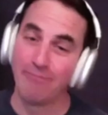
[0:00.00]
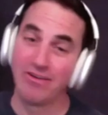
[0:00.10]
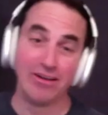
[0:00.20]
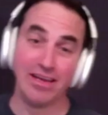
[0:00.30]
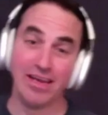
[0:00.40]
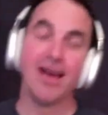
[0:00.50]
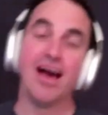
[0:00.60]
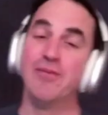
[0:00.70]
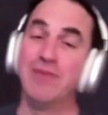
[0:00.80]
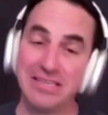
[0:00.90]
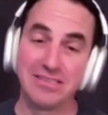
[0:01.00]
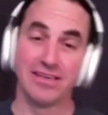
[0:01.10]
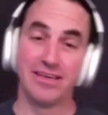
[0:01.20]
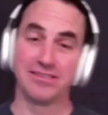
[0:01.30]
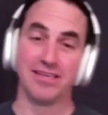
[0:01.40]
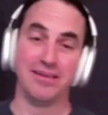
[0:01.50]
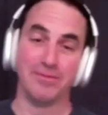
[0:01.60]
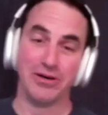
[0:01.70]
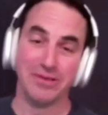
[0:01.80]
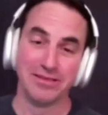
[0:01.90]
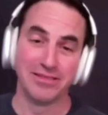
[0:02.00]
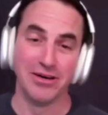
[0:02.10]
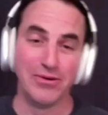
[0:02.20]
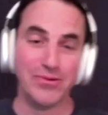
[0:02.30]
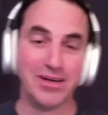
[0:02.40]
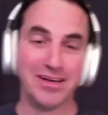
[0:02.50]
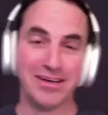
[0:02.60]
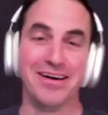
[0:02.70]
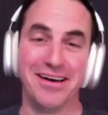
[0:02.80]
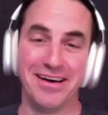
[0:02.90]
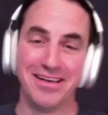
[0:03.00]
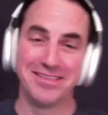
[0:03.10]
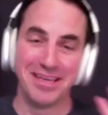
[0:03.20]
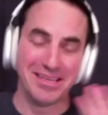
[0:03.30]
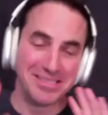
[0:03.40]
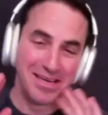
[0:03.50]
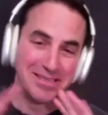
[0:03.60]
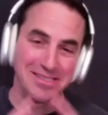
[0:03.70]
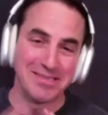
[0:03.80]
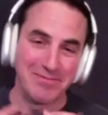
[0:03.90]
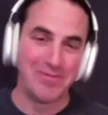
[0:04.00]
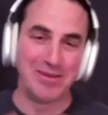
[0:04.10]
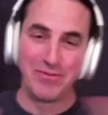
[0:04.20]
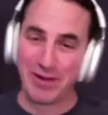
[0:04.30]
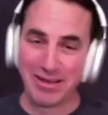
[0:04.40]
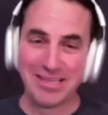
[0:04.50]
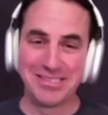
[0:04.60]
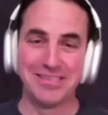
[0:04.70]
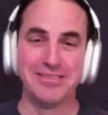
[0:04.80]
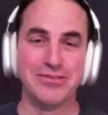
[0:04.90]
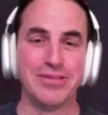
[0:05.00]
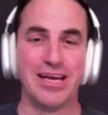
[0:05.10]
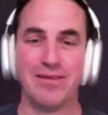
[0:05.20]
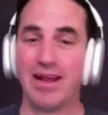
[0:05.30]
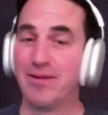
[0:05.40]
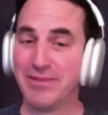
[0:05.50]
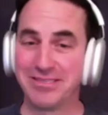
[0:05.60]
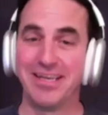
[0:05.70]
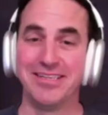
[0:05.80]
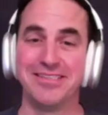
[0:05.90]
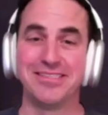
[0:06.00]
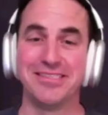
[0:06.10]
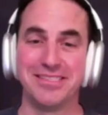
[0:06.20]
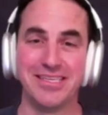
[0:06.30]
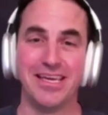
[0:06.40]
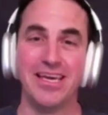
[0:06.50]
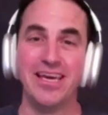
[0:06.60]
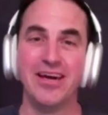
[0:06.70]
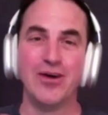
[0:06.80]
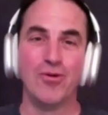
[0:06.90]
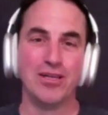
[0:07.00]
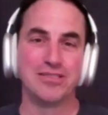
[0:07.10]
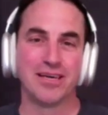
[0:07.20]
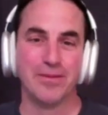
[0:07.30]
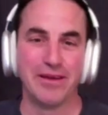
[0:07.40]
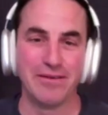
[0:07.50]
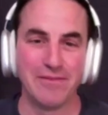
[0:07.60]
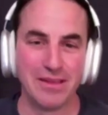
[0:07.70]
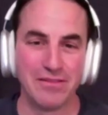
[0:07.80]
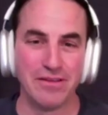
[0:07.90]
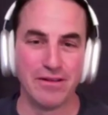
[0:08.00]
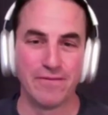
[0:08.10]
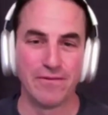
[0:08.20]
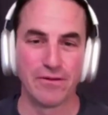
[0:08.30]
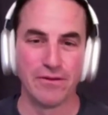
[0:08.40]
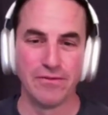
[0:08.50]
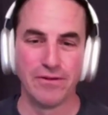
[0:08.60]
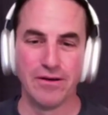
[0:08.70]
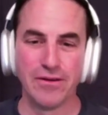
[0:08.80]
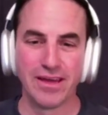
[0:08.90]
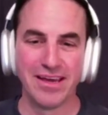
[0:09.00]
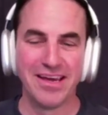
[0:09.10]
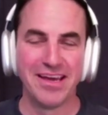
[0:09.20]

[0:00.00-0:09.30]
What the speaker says: I'm easily excitable. So it's very easy to do that. That I'm excited to see what is coming this year for Grown Rogue.